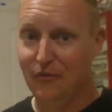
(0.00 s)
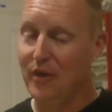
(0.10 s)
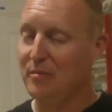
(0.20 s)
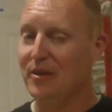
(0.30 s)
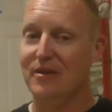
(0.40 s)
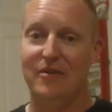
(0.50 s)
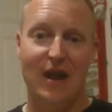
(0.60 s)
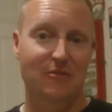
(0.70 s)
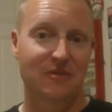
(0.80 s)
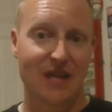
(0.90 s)
ripping it
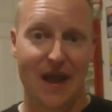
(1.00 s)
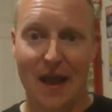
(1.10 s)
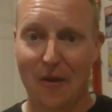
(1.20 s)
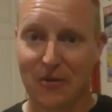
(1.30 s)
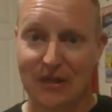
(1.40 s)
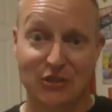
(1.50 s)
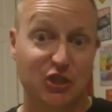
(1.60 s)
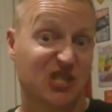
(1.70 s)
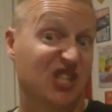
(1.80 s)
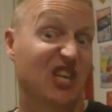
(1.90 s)
around town, and
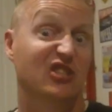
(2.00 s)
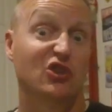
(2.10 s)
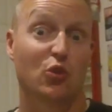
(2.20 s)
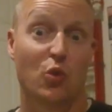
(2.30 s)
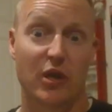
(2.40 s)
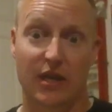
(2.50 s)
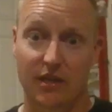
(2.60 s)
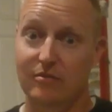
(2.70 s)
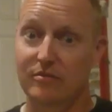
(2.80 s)
just enjoying it.